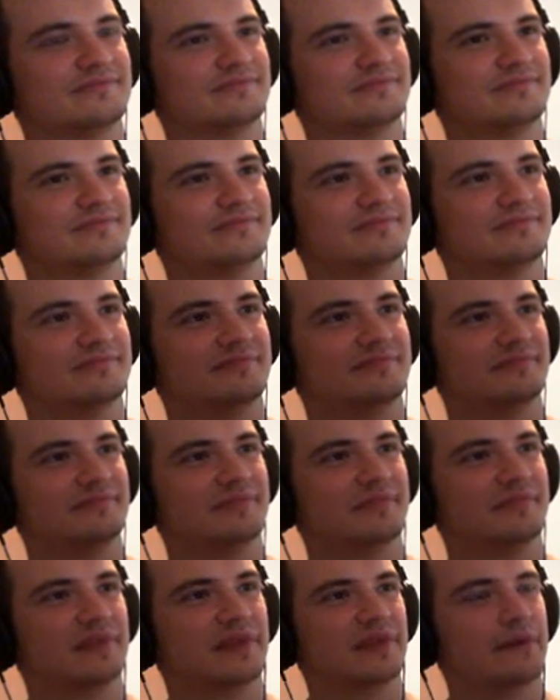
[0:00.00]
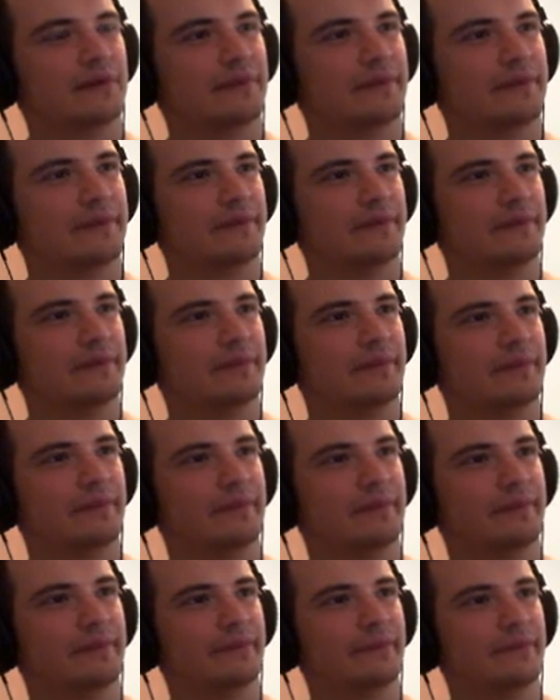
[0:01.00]

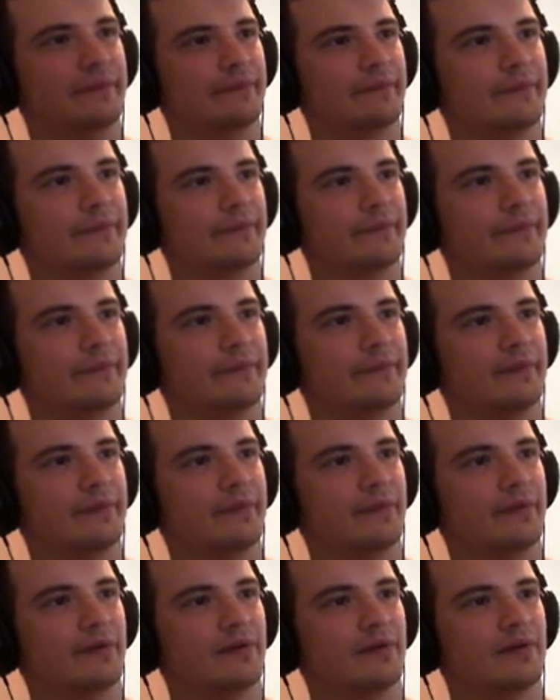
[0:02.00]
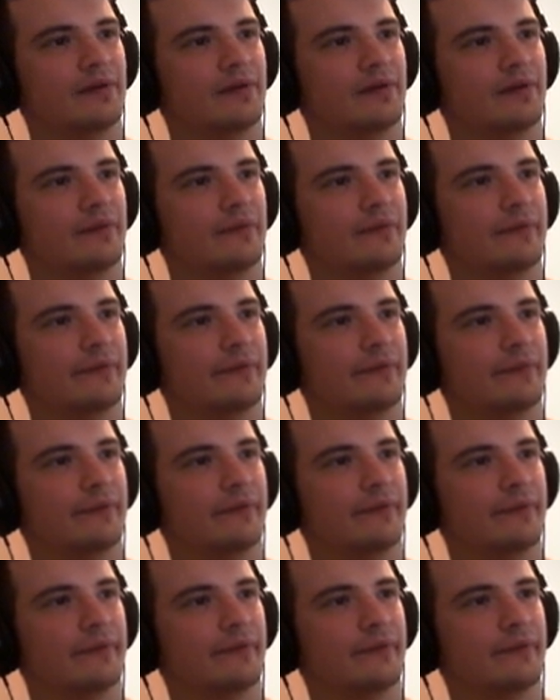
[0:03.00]

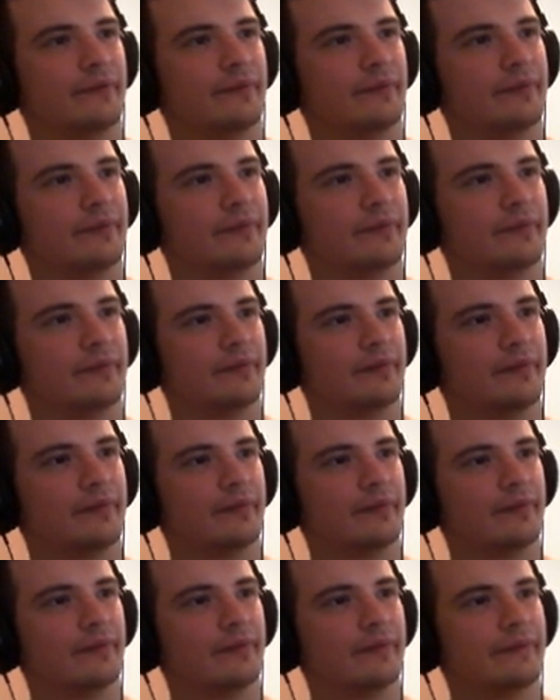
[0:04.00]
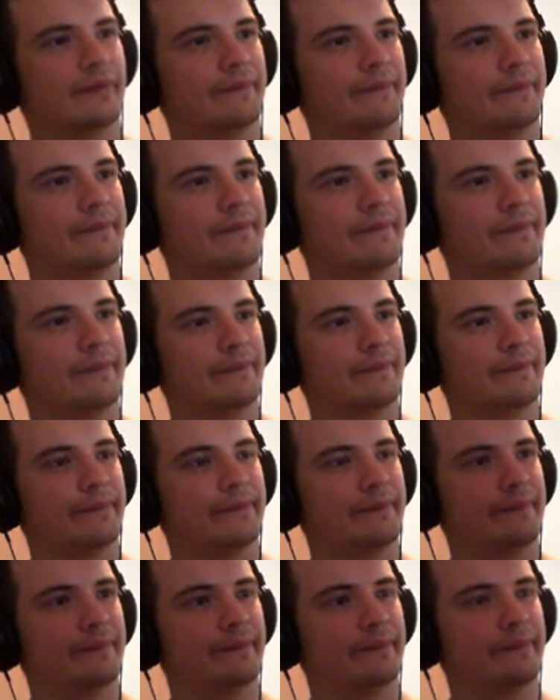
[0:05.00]

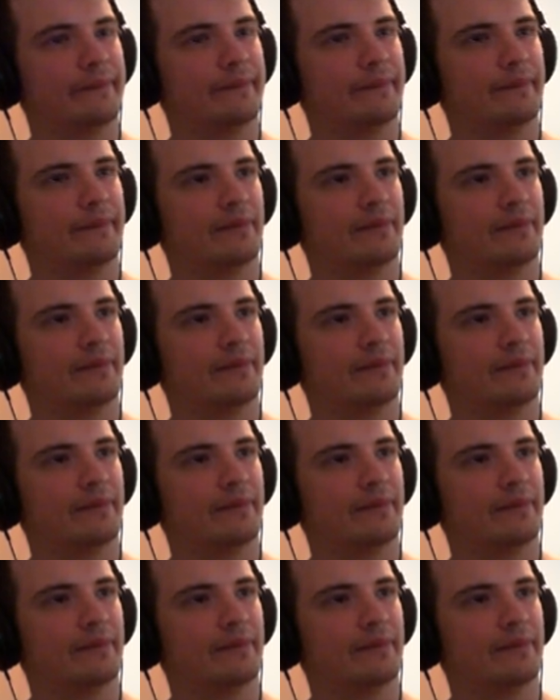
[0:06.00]
The person shown says nothing.